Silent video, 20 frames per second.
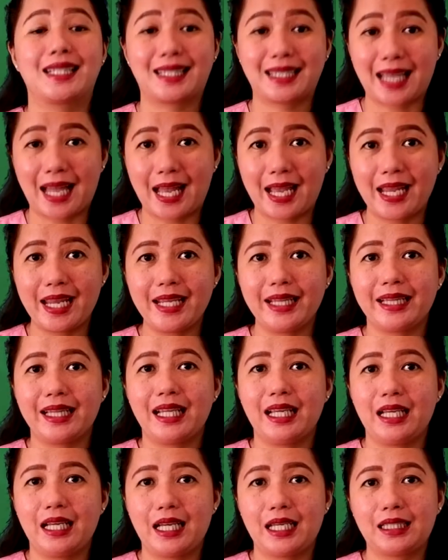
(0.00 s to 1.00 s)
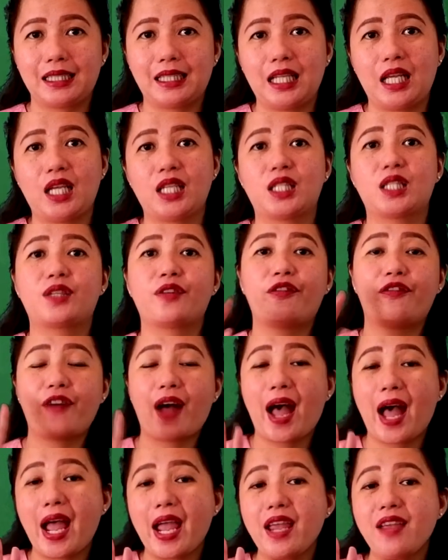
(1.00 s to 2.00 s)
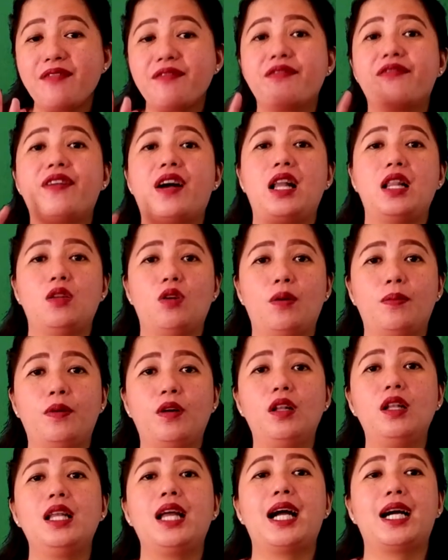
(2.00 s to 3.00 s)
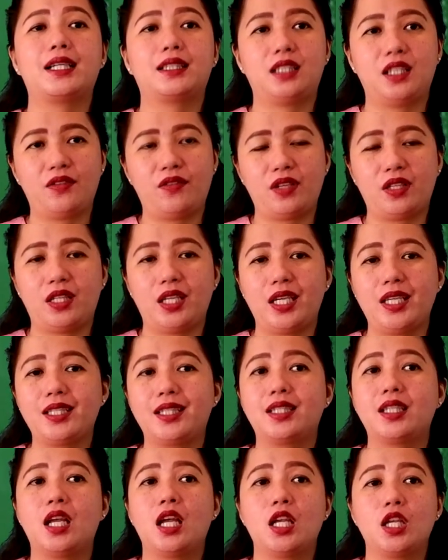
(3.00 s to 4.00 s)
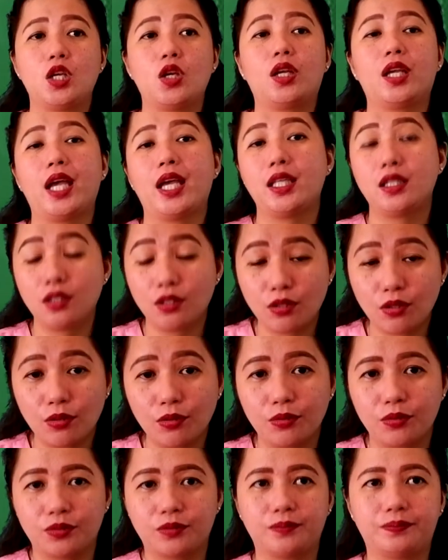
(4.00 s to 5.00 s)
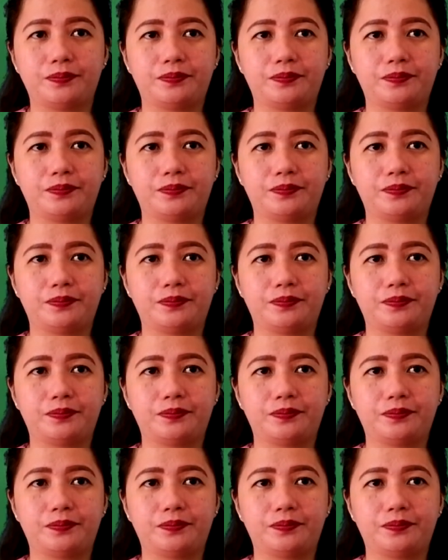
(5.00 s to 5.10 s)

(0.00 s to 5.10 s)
Cite at least 5 valuable activities you can do.